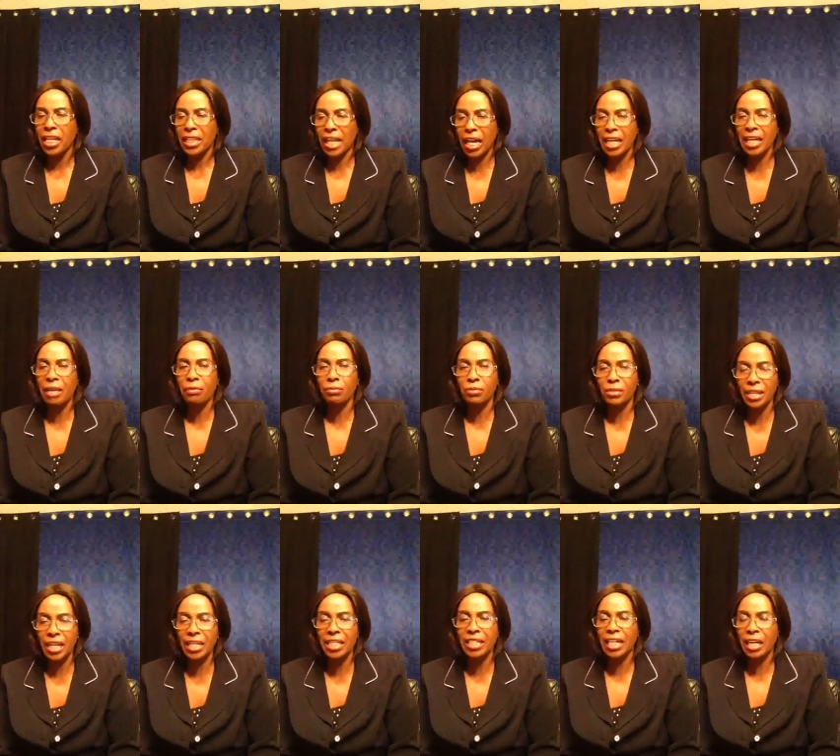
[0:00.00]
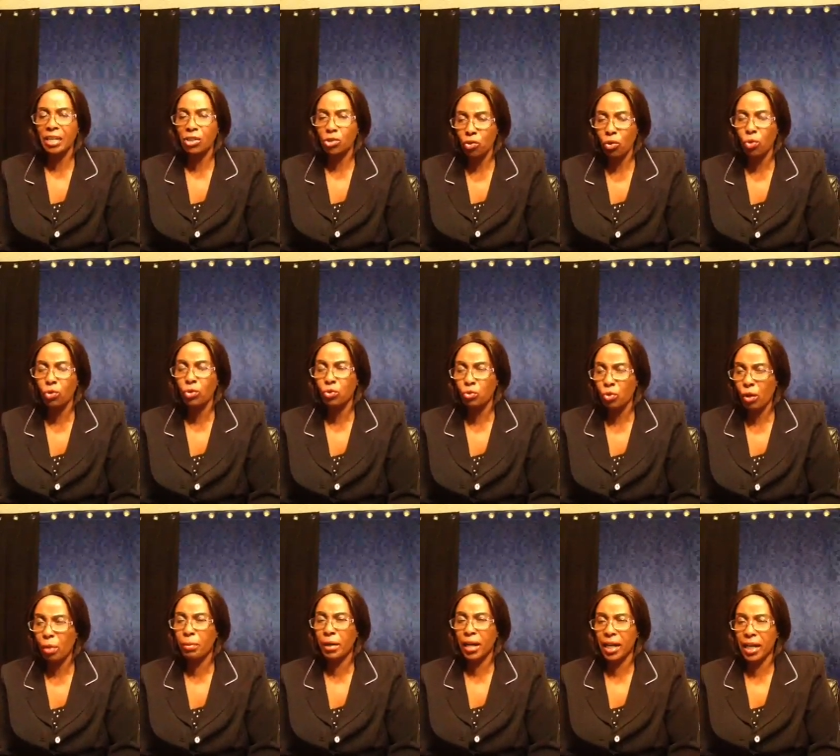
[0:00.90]
that have said that no to
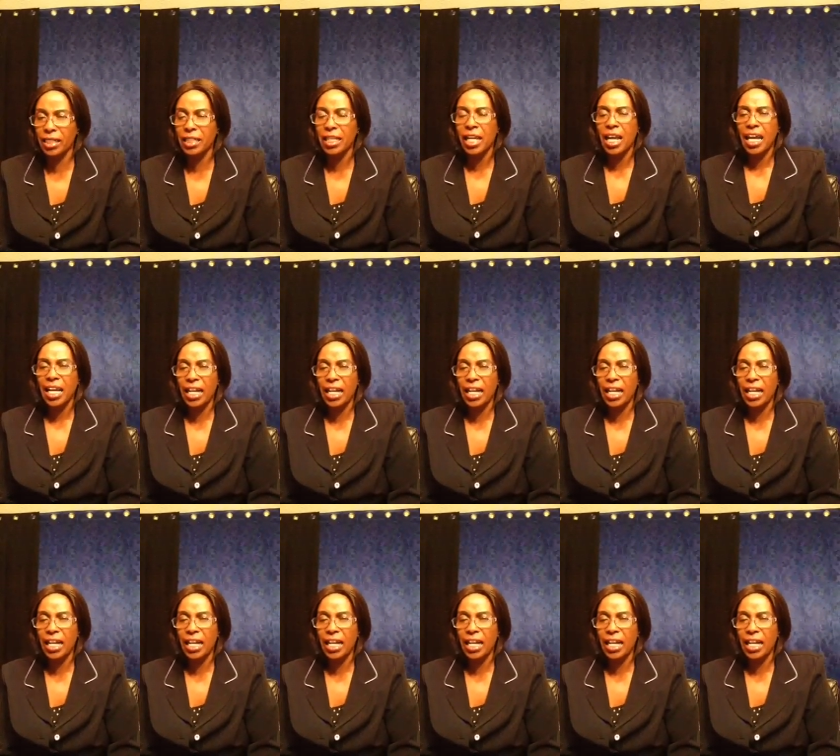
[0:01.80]
your marriage.